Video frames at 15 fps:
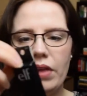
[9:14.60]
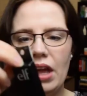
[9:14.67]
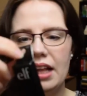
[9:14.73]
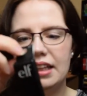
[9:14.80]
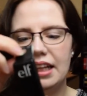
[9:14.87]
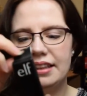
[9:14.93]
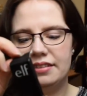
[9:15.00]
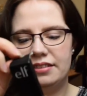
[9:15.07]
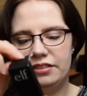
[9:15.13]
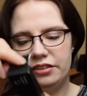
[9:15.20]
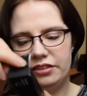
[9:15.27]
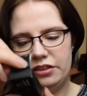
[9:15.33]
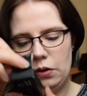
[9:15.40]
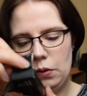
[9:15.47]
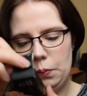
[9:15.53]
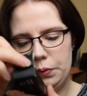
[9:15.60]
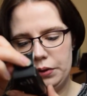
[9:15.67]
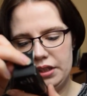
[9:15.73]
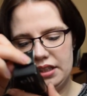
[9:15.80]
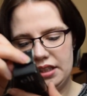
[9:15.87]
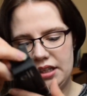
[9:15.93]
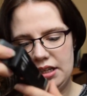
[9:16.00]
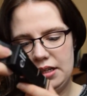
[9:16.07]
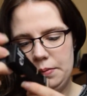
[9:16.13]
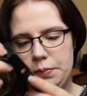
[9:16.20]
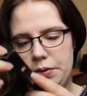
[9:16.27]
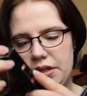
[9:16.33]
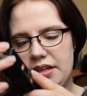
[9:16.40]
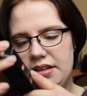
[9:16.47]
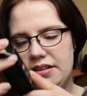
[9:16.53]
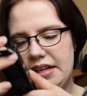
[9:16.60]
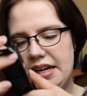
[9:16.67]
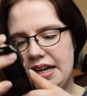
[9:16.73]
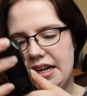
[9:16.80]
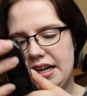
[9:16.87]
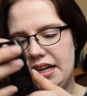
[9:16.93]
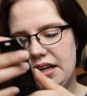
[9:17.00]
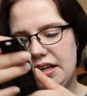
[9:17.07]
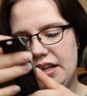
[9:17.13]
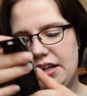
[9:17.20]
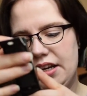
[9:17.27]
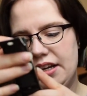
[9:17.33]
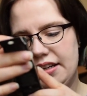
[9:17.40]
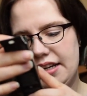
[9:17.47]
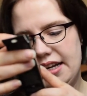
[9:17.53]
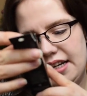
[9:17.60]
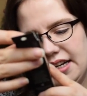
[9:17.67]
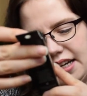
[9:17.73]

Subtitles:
Let's just open it up, and it